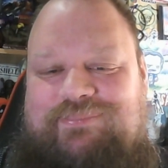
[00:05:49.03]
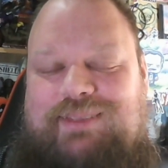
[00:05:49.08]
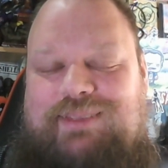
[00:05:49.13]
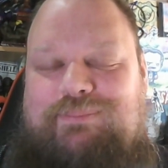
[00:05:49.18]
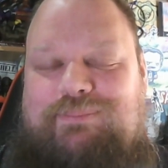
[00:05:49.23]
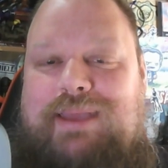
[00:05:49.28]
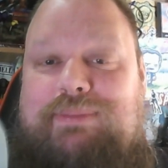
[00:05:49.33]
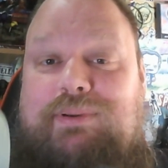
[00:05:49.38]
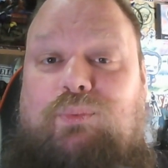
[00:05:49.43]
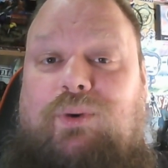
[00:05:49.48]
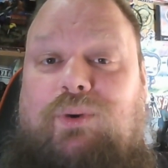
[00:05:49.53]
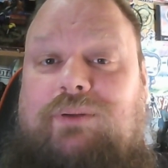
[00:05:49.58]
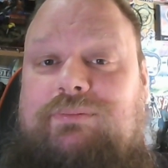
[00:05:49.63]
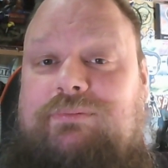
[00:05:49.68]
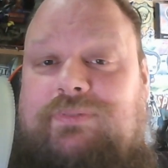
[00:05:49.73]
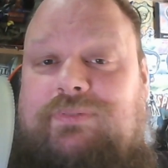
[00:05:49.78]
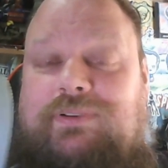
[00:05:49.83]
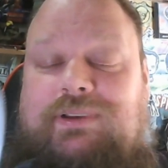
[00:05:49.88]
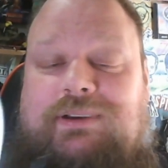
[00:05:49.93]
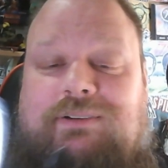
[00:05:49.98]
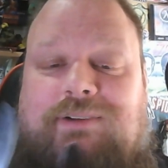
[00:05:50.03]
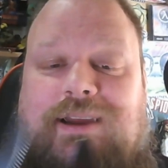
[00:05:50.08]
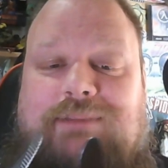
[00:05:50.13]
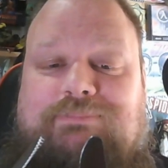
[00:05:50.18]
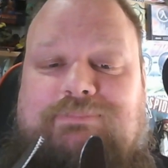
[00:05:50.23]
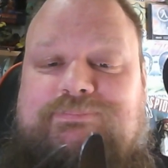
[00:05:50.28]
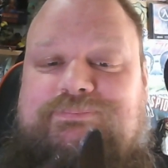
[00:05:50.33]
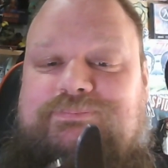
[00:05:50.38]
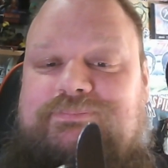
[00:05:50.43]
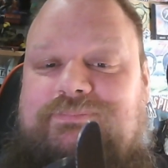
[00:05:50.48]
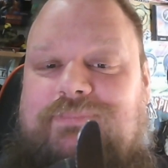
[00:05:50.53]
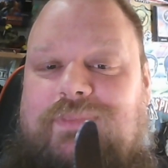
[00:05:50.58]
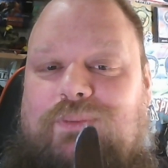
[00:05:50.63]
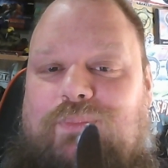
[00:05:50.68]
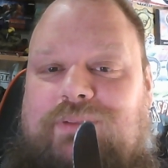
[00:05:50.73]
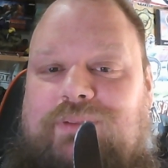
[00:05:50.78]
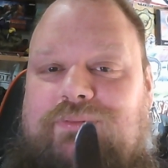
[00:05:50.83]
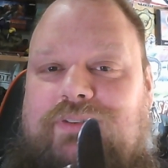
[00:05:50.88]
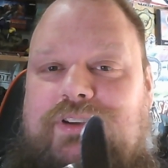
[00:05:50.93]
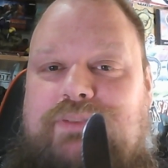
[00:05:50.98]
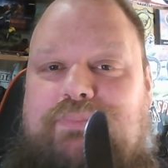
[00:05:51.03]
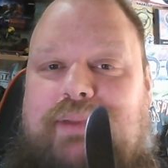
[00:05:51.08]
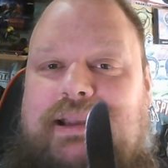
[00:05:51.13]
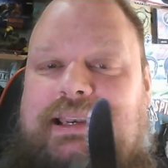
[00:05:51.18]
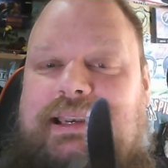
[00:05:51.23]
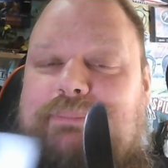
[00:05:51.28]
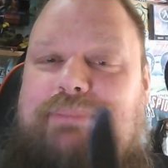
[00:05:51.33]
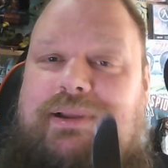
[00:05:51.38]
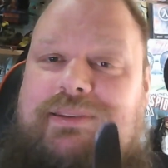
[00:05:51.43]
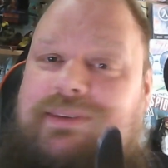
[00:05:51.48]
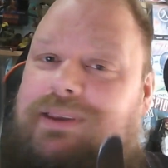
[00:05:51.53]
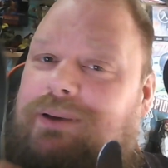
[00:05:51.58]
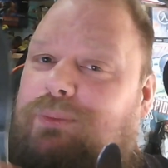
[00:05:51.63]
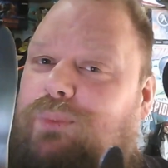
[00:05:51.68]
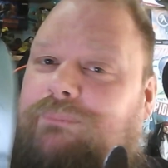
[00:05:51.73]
Maybe one for spreading butter,